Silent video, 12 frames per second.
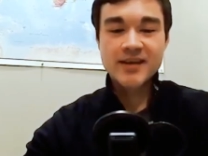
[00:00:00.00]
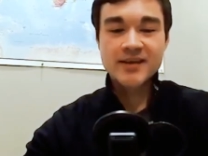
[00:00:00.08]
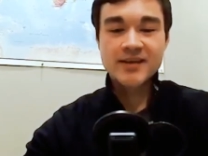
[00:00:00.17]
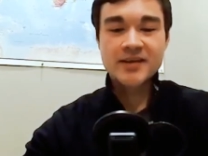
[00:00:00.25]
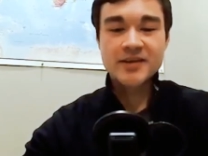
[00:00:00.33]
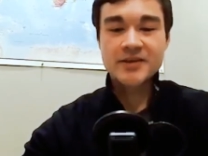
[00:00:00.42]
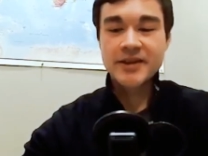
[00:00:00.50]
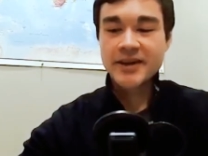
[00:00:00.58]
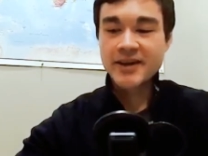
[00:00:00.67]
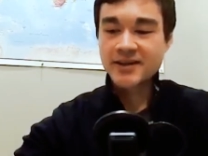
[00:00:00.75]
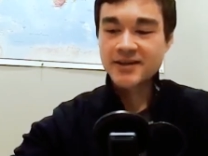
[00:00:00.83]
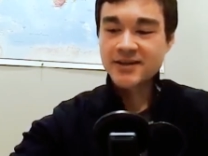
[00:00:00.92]
you know,
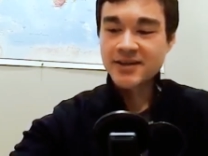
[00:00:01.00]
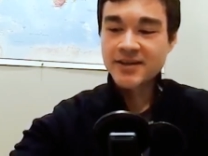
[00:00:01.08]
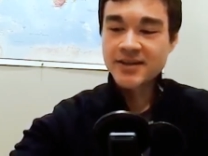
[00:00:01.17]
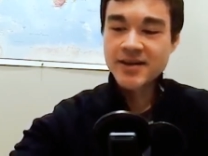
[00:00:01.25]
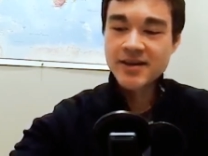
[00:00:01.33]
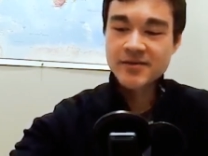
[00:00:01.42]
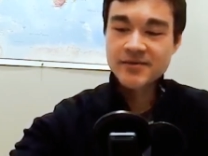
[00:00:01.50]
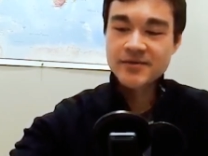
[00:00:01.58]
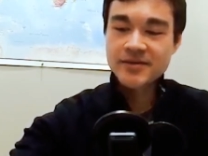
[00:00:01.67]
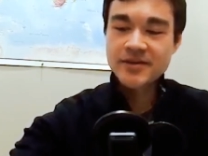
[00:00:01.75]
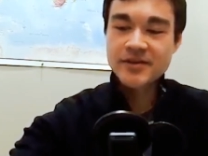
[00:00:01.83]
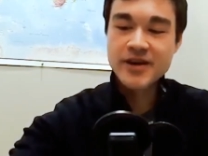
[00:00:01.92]
yeah,
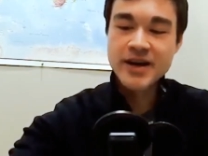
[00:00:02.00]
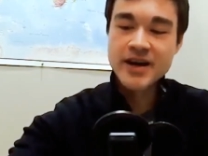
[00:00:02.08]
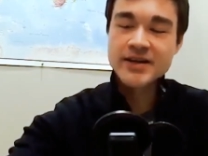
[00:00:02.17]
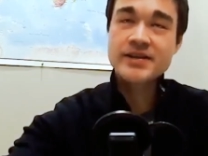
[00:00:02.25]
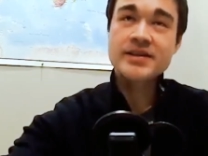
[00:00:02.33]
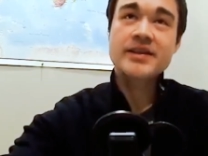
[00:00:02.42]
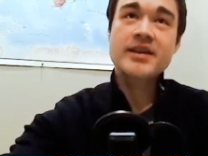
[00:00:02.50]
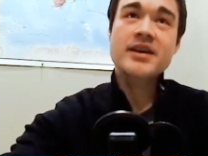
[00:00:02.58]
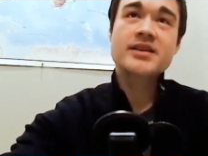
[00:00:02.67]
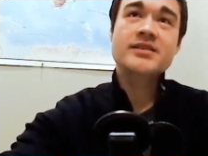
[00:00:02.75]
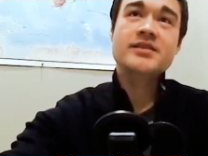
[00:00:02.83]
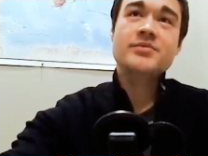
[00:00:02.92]
you know, I, I, see it
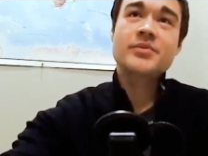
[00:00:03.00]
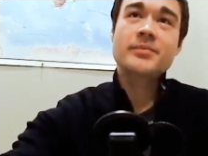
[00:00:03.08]
as we're